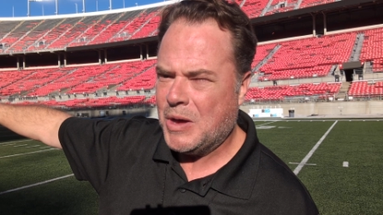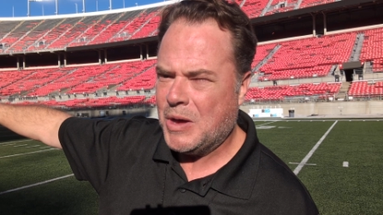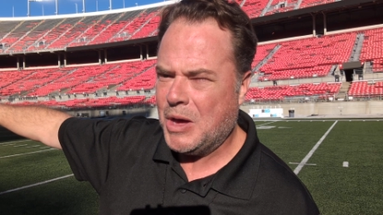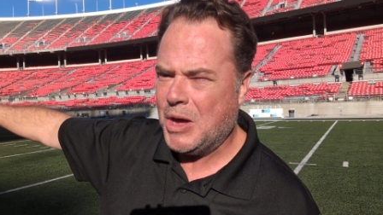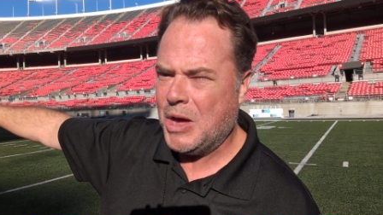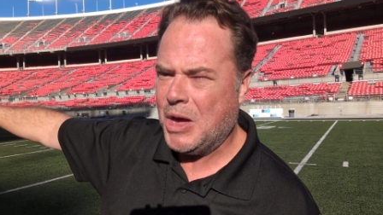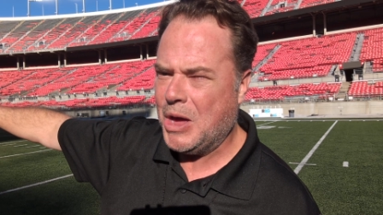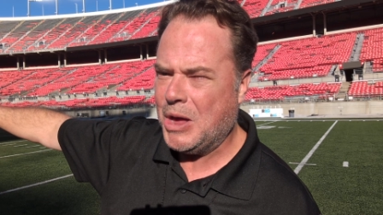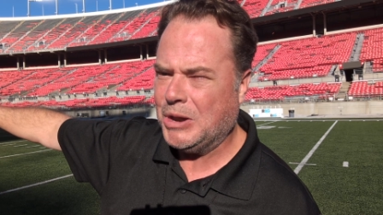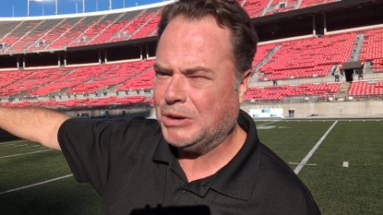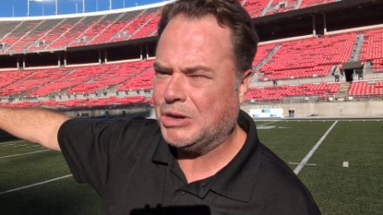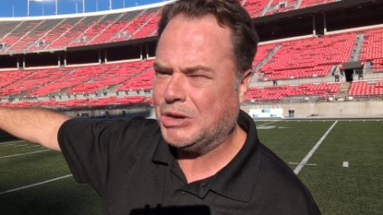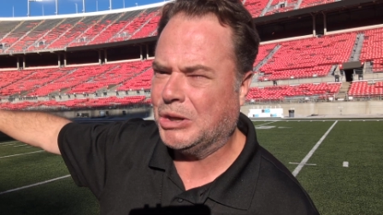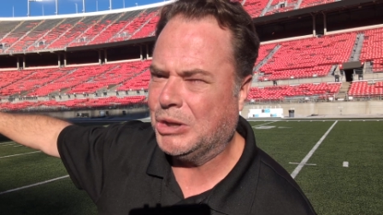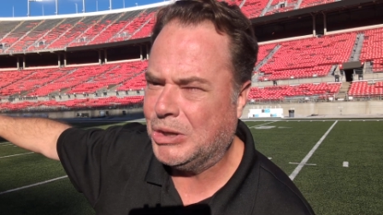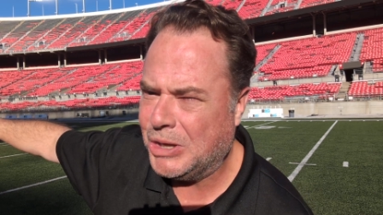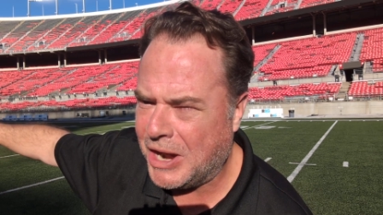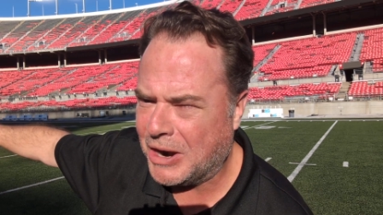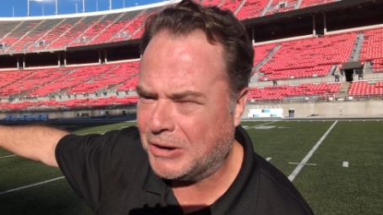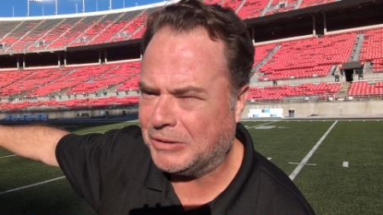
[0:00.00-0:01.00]
and
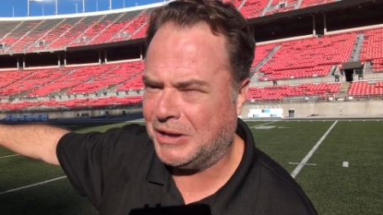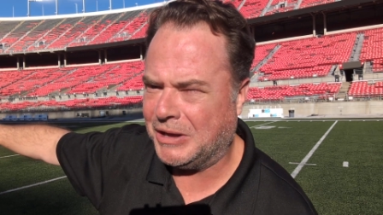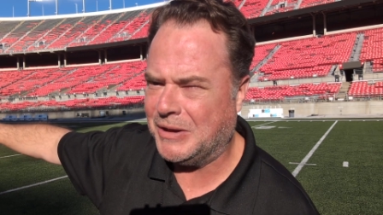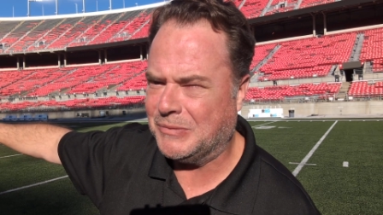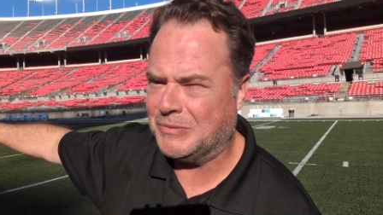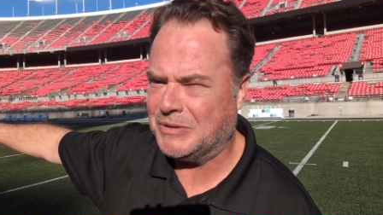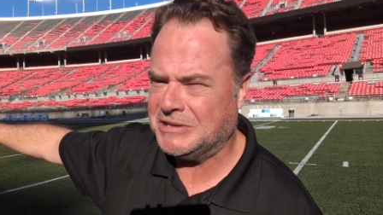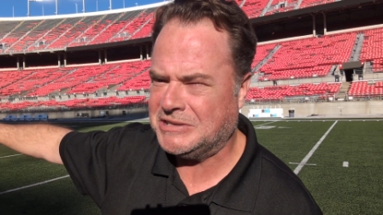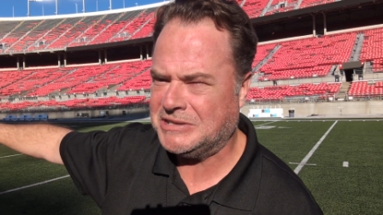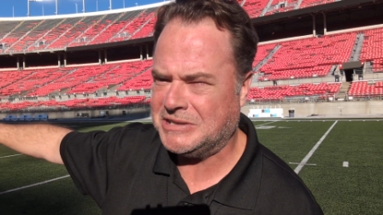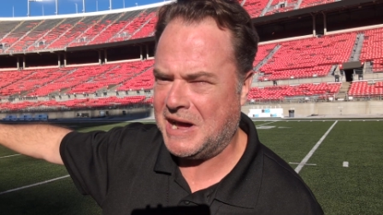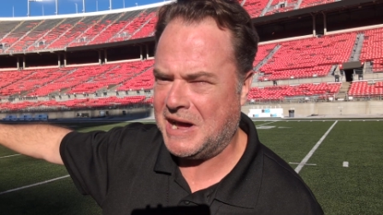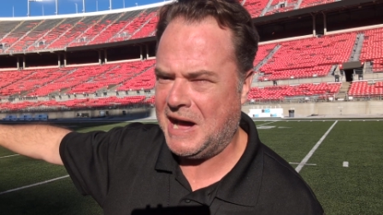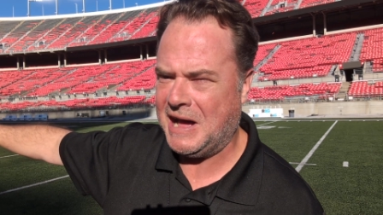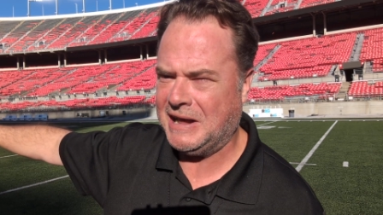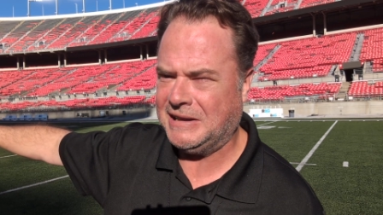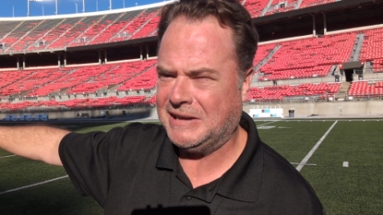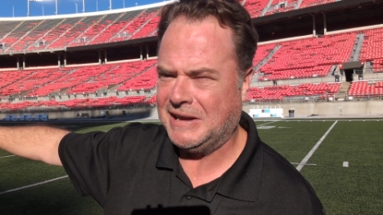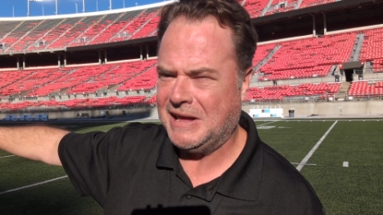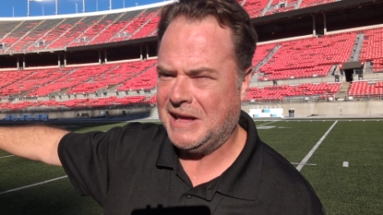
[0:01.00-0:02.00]
clearly was
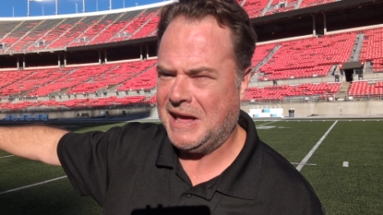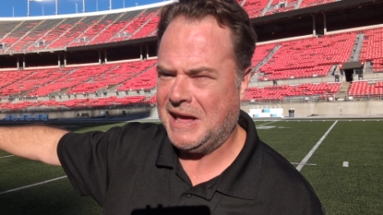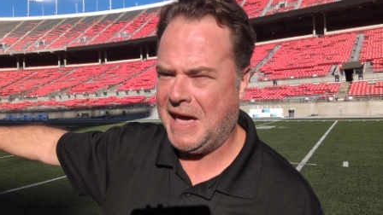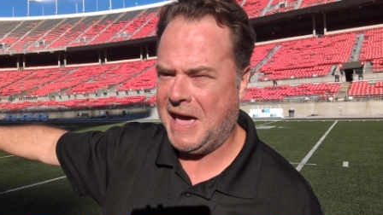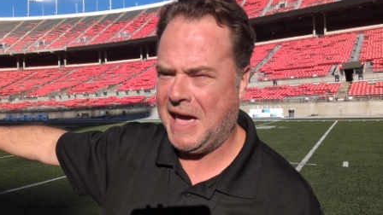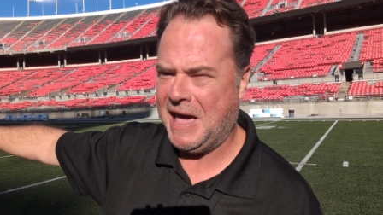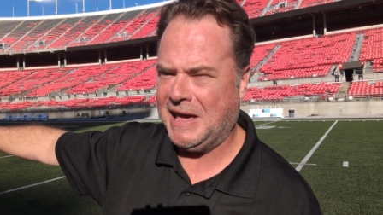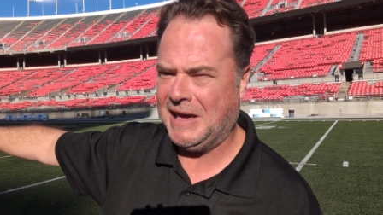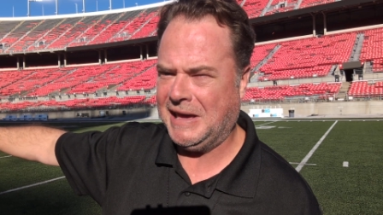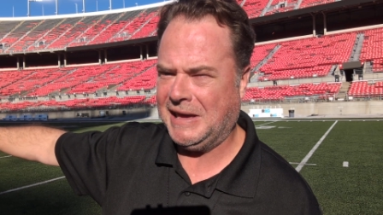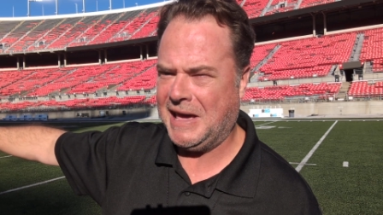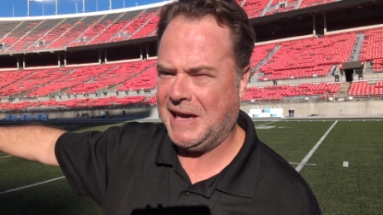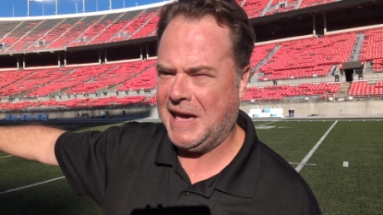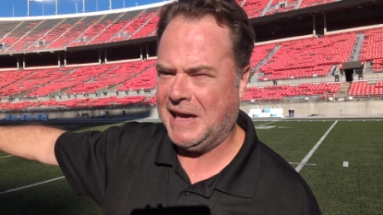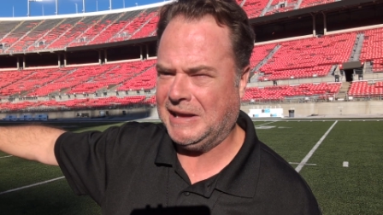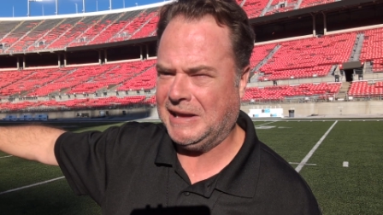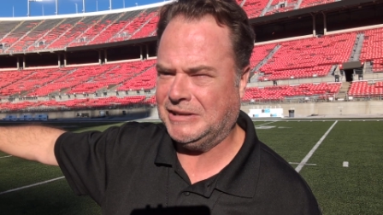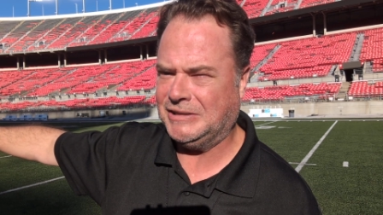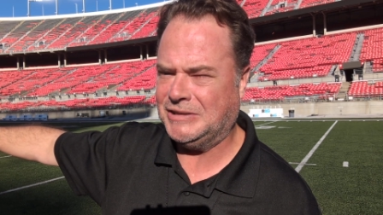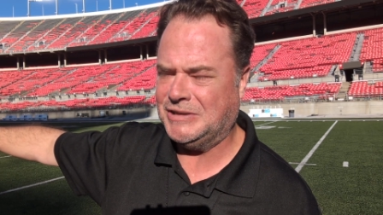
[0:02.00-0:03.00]
not
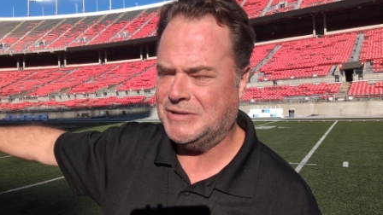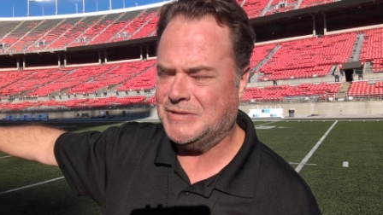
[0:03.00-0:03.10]
a